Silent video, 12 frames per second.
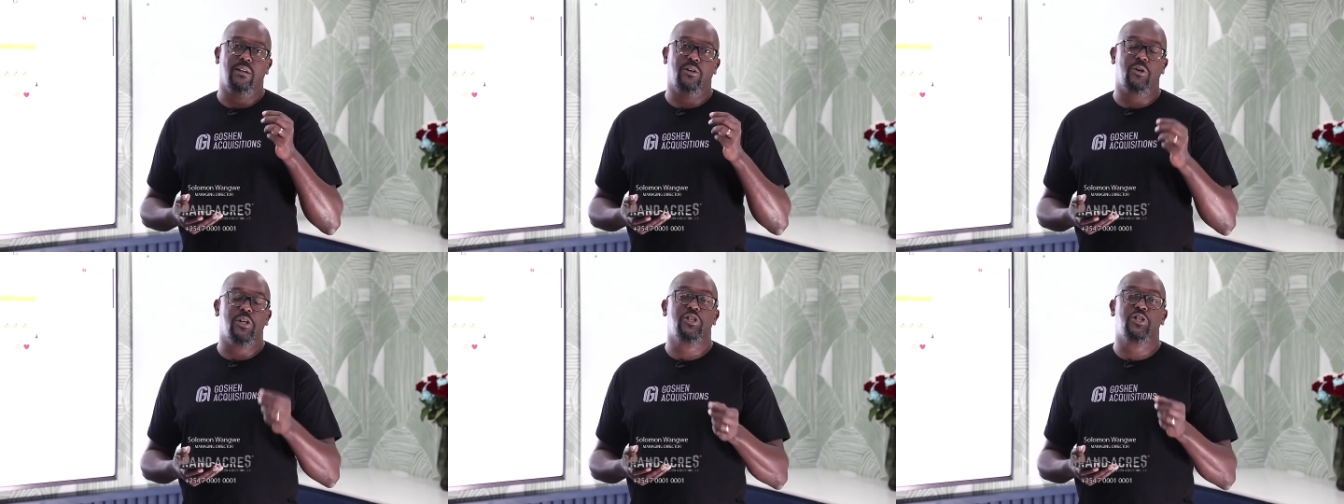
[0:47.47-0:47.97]
the
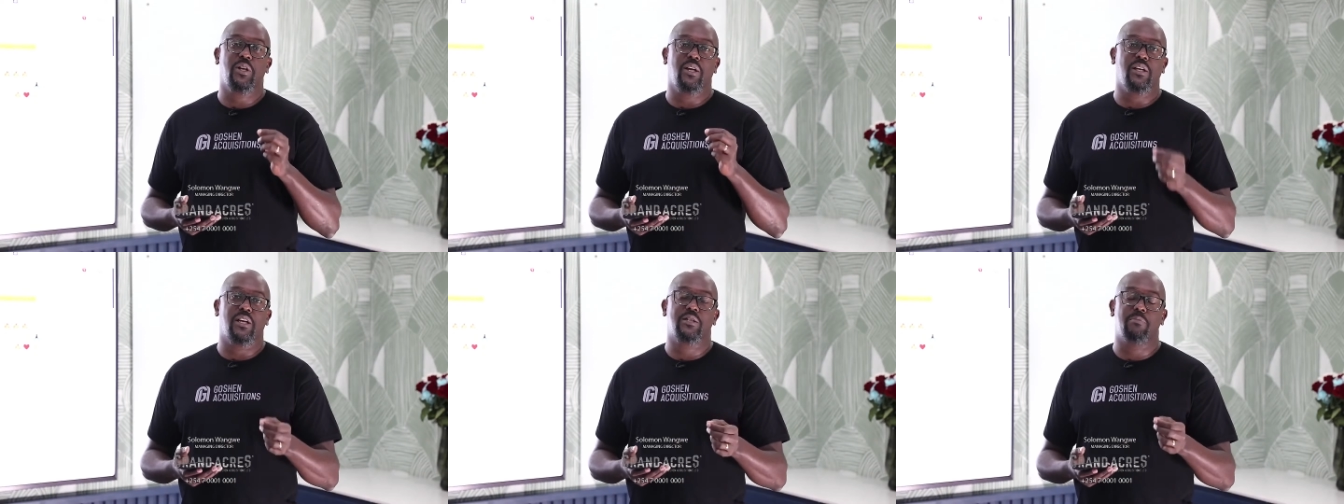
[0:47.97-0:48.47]
registry
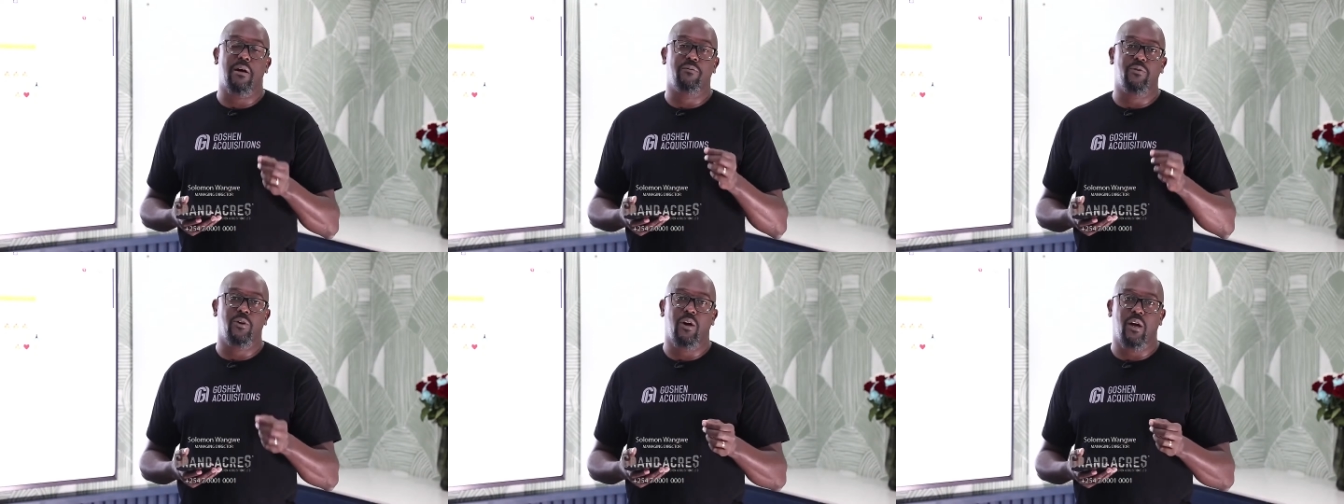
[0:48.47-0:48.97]
index map
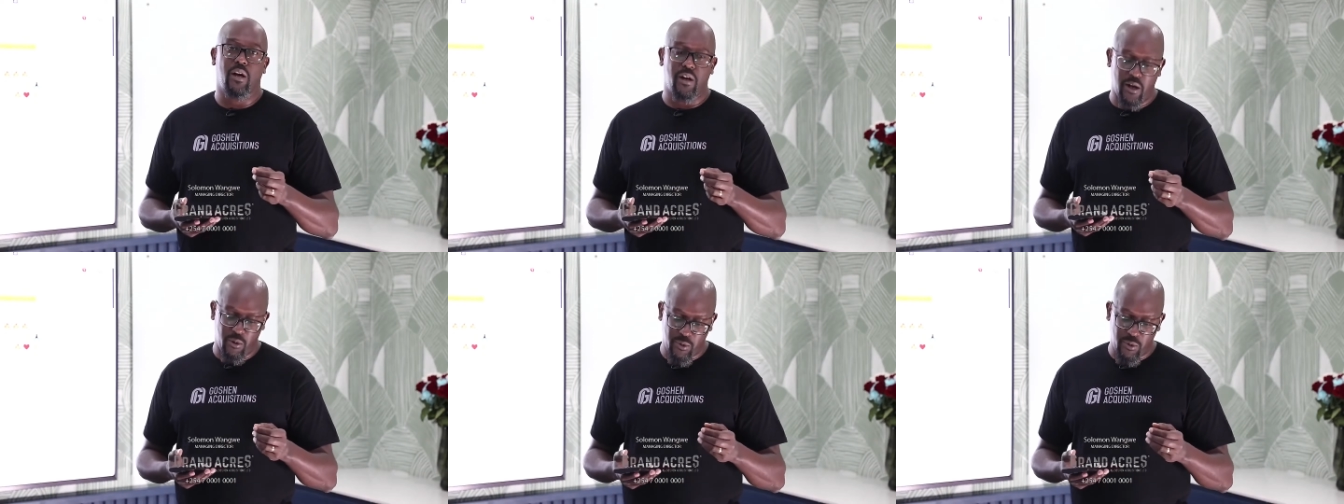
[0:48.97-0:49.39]
for your area,